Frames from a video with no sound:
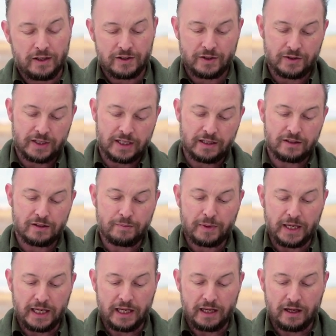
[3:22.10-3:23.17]
So set it to
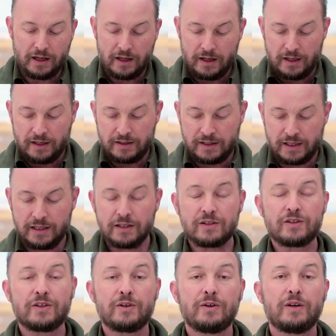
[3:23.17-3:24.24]
P, set it
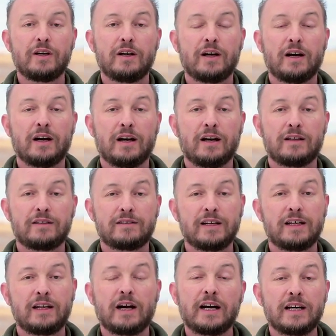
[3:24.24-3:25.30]
to
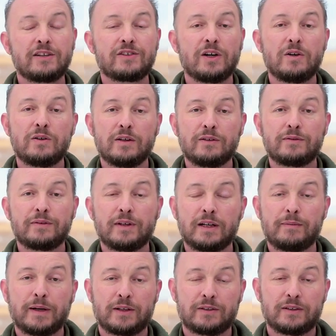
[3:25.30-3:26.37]
say an ISO of
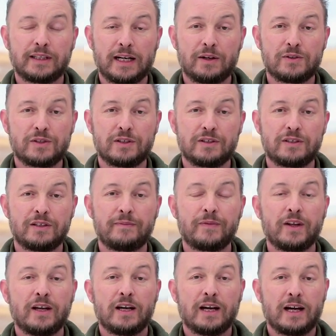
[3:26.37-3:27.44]
about 1000,
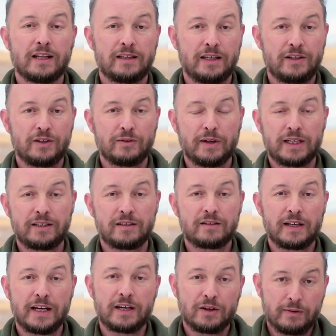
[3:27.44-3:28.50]
and then you're ready to
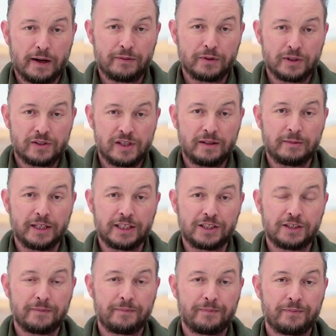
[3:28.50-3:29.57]
take a reference
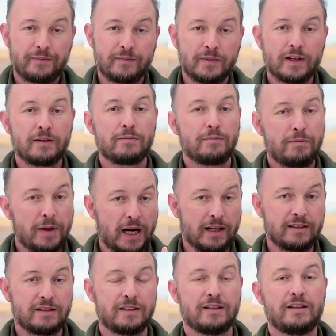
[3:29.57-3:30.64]
image.
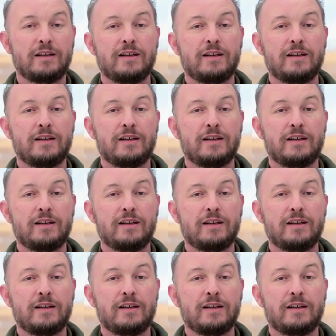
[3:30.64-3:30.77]
But